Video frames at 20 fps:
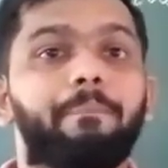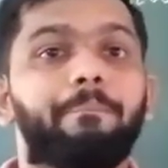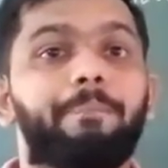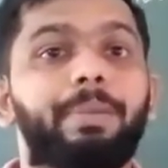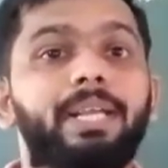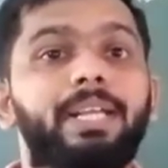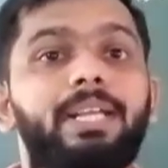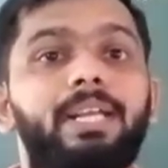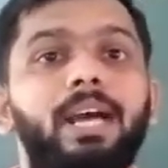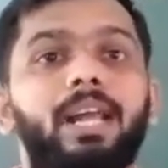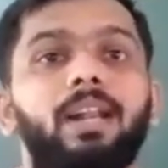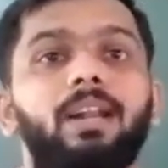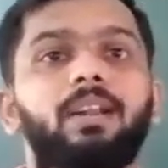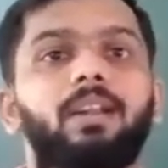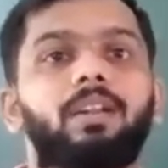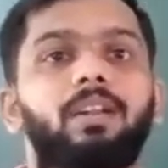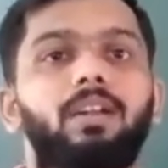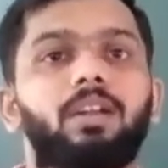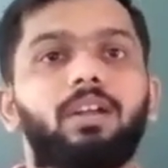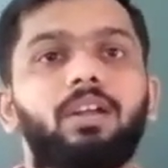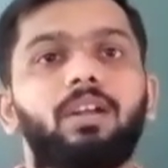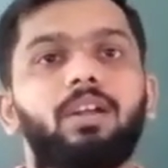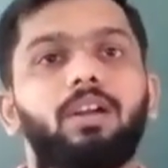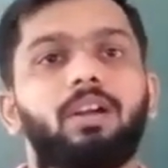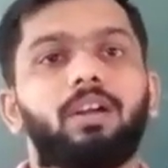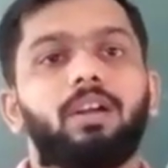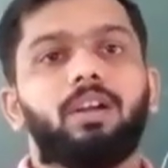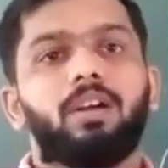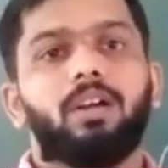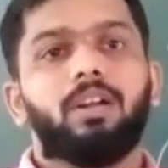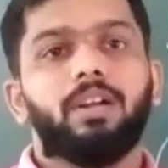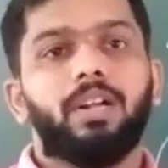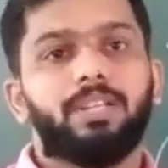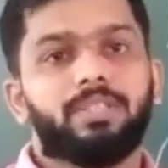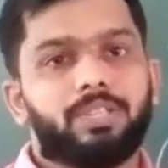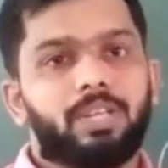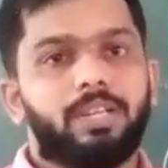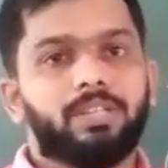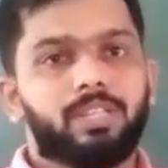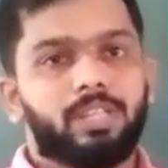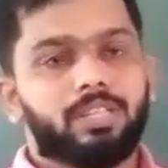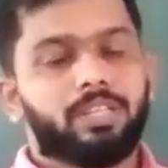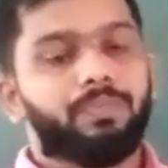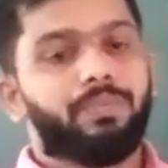bigger distances.